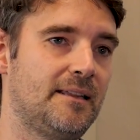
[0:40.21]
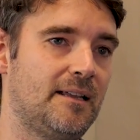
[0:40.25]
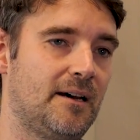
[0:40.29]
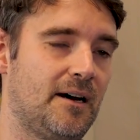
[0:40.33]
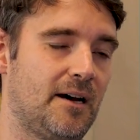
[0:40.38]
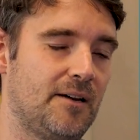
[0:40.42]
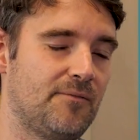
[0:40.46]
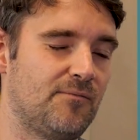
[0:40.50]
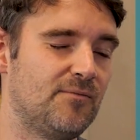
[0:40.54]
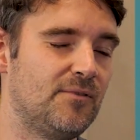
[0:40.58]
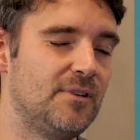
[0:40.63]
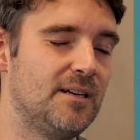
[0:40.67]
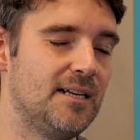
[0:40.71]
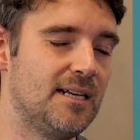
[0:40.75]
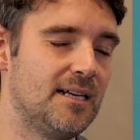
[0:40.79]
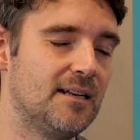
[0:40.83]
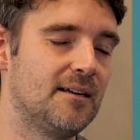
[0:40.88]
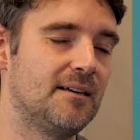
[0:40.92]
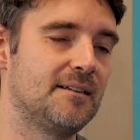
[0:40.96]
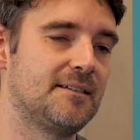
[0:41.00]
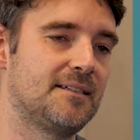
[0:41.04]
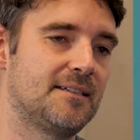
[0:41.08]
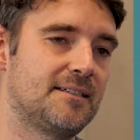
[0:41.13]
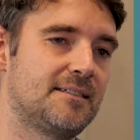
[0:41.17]
I'd really
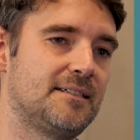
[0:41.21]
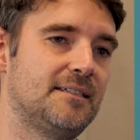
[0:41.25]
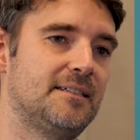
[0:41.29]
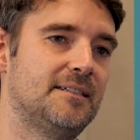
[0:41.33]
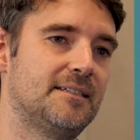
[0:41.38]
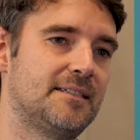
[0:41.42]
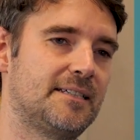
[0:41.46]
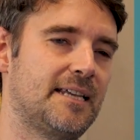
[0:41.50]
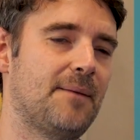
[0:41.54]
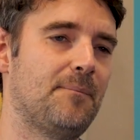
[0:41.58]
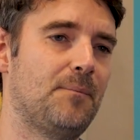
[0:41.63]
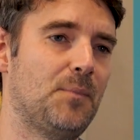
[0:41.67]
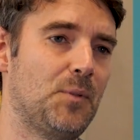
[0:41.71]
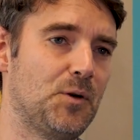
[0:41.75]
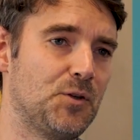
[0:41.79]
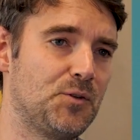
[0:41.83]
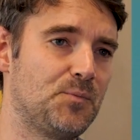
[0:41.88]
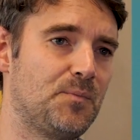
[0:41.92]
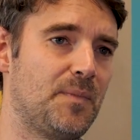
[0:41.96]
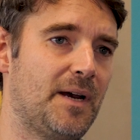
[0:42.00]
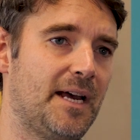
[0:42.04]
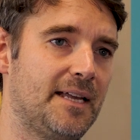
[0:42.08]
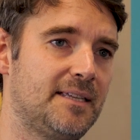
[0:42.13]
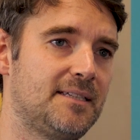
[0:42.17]
like to see us get
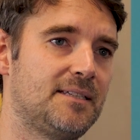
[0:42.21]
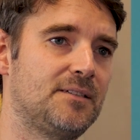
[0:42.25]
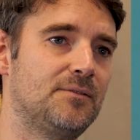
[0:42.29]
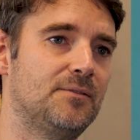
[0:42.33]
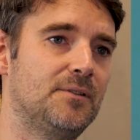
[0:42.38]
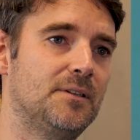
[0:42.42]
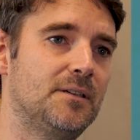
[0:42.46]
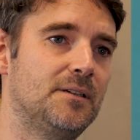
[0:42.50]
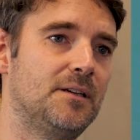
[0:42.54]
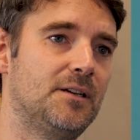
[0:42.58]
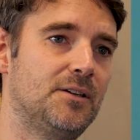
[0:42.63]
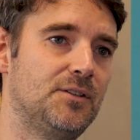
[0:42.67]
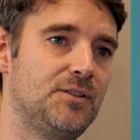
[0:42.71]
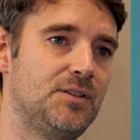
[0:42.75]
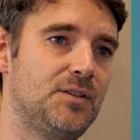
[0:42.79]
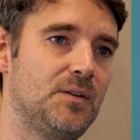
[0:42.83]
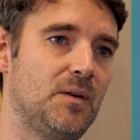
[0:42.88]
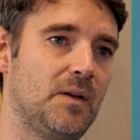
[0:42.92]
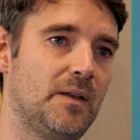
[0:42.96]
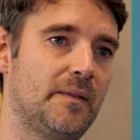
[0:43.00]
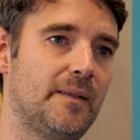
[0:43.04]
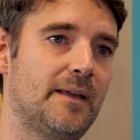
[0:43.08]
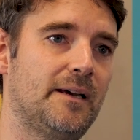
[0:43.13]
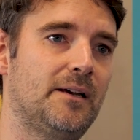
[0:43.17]
much better at
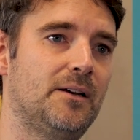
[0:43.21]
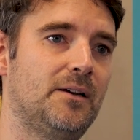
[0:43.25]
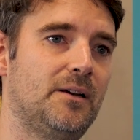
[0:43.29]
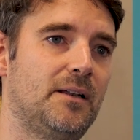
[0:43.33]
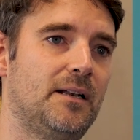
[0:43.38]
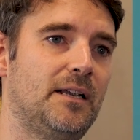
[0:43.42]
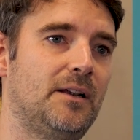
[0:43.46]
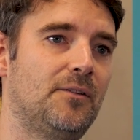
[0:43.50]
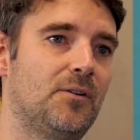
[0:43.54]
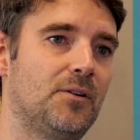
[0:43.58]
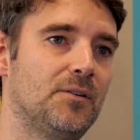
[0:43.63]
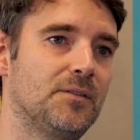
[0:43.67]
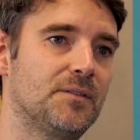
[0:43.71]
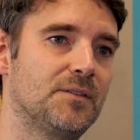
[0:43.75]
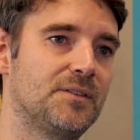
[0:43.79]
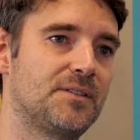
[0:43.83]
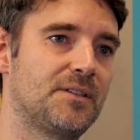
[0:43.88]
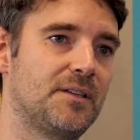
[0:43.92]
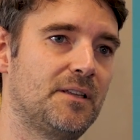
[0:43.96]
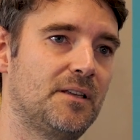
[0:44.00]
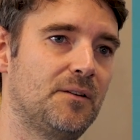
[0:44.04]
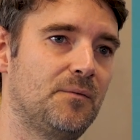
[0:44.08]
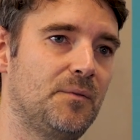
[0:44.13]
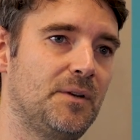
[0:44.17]
doing that earlier on,
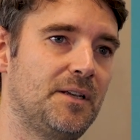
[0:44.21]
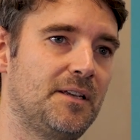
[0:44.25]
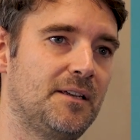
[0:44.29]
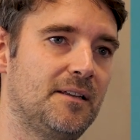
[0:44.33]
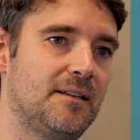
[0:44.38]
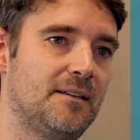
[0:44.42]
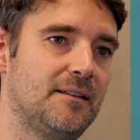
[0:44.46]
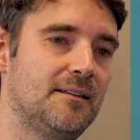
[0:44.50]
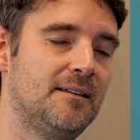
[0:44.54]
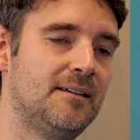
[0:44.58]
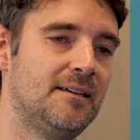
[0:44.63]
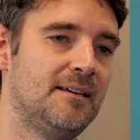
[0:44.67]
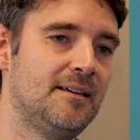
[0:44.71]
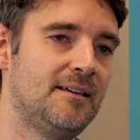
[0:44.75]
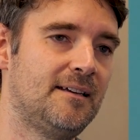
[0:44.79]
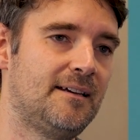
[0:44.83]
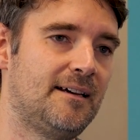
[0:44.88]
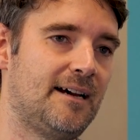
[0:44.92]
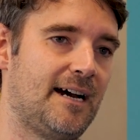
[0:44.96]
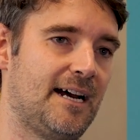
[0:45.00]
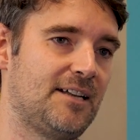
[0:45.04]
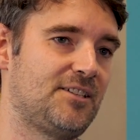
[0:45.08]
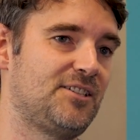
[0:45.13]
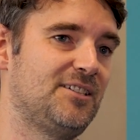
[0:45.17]
so that we can
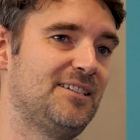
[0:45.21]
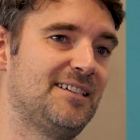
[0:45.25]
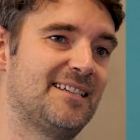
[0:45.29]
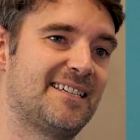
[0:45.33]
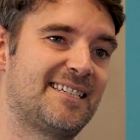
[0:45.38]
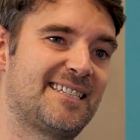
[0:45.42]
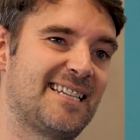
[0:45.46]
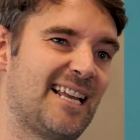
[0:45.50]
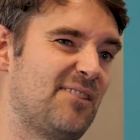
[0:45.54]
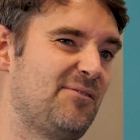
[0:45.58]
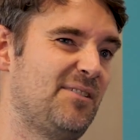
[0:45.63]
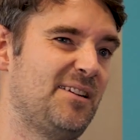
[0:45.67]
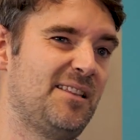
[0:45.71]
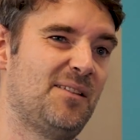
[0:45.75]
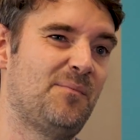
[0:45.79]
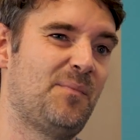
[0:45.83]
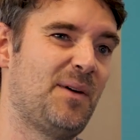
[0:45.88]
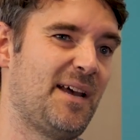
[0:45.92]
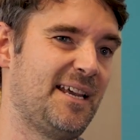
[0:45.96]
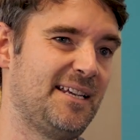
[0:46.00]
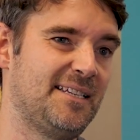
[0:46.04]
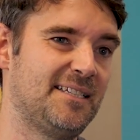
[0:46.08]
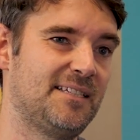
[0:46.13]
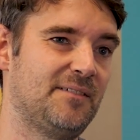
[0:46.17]
actually accelerate the
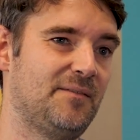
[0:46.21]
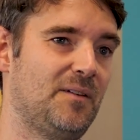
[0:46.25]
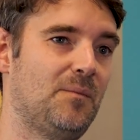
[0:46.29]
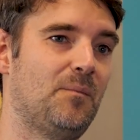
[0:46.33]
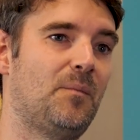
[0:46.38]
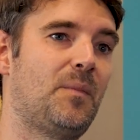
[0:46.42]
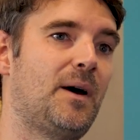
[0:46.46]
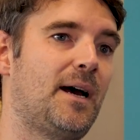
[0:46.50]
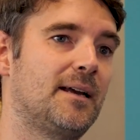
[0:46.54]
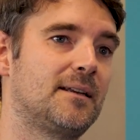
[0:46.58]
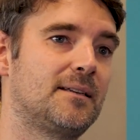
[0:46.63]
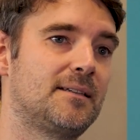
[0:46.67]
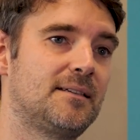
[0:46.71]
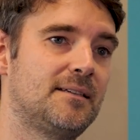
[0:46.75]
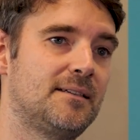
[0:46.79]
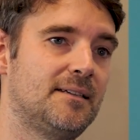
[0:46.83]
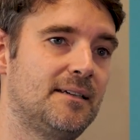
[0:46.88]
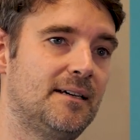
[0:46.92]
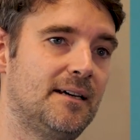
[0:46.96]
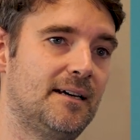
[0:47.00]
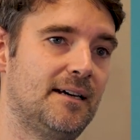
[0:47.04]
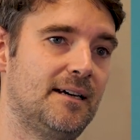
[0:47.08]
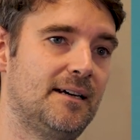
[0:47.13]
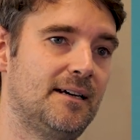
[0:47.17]
pace of impact
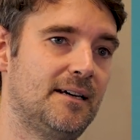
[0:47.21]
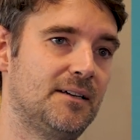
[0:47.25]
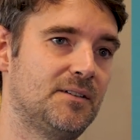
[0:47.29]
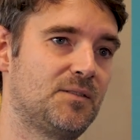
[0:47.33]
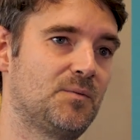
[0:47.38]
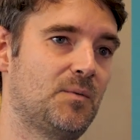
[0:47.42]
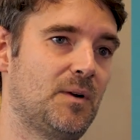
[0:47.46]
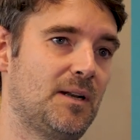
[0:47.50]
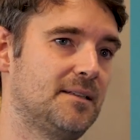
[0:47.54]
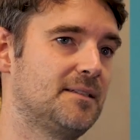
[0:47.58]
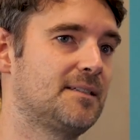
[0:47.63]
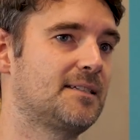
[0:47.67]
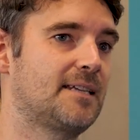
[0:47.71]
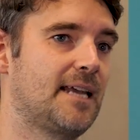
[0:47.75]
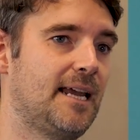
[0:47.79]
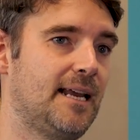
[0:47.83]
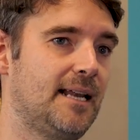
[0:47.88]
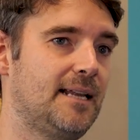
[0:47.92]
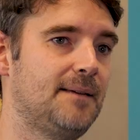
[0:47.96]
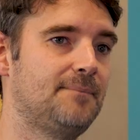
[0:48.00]
as well as scale